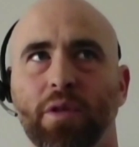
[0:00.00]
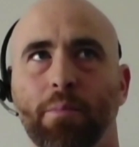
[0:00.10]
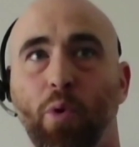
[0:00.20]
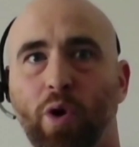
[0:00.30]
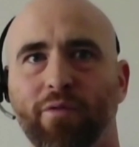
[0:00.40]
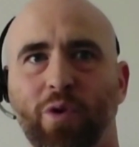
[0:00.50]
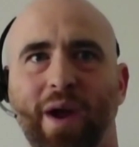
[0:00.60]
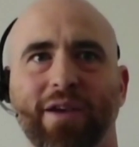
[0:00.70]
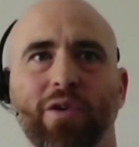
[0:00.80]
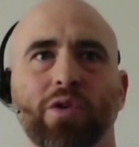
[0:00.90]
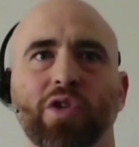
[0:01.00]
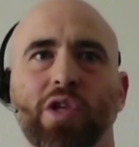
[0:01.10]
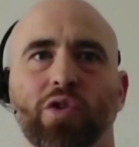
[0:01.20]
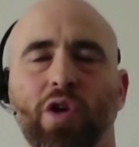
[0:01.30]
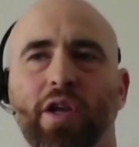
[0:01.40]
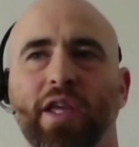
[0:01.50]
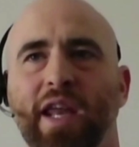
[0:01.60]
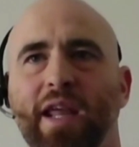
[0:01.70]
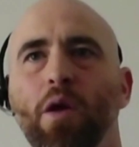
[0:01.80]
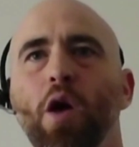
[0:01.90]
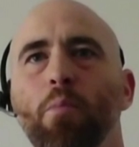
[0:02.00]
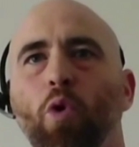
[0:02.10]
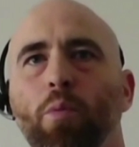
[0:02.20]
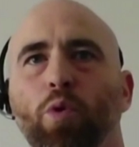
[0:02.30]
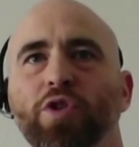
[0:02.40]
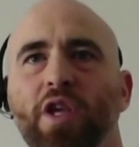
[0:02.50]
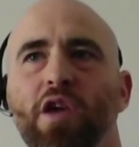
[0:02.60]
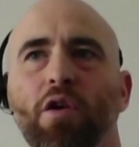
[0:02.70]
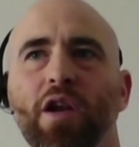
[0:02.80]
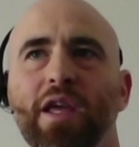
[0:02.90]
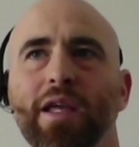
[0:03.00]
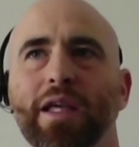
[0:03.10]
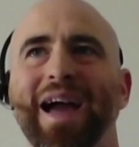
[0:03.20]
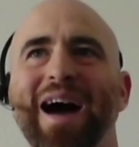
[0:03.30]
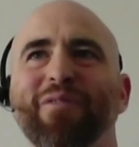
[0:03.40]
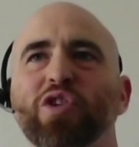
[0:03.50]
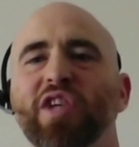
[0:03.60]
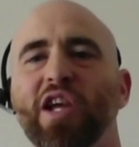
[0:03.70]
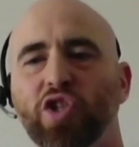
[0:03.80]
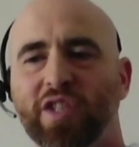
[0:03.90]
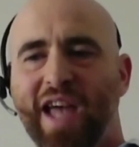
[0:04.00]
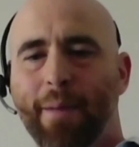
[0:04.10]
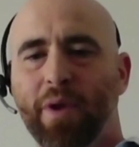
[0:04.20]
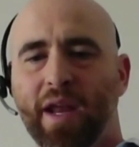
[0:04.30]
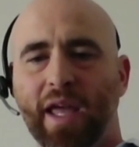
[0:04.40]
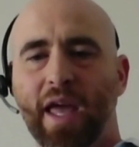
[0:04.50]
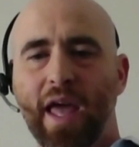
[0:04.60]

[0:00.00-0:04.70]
board of directors, and you start getting more and more security conversations happening